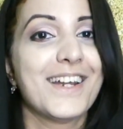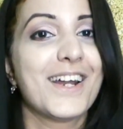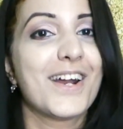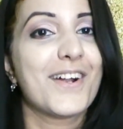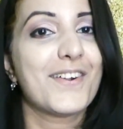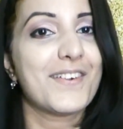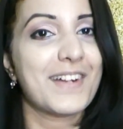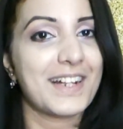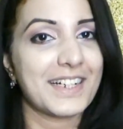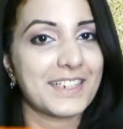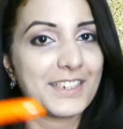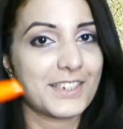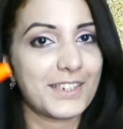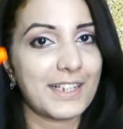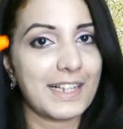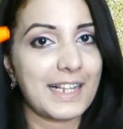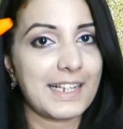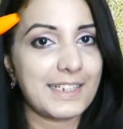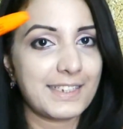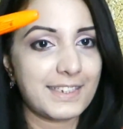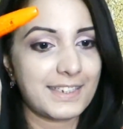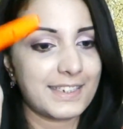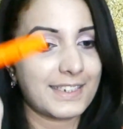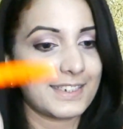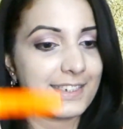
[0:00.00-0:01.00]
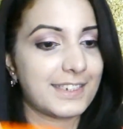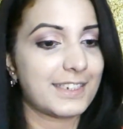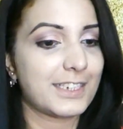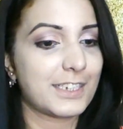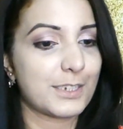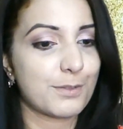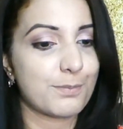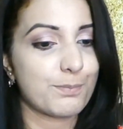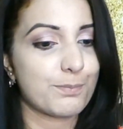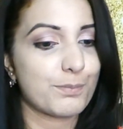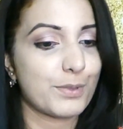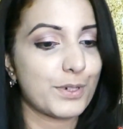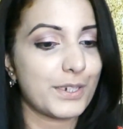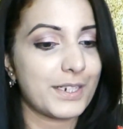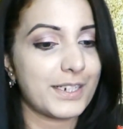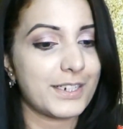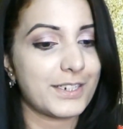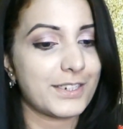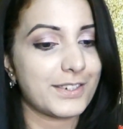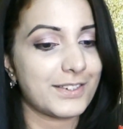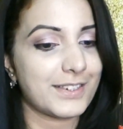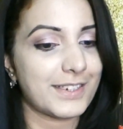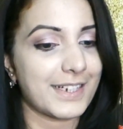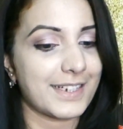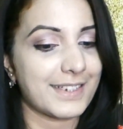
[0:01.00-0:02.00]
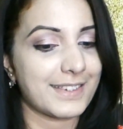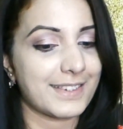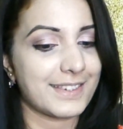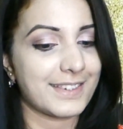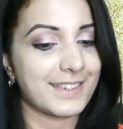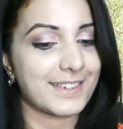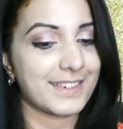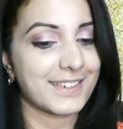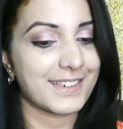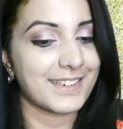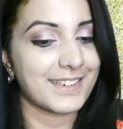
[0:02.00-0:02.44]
Alright, so let's just put it to test.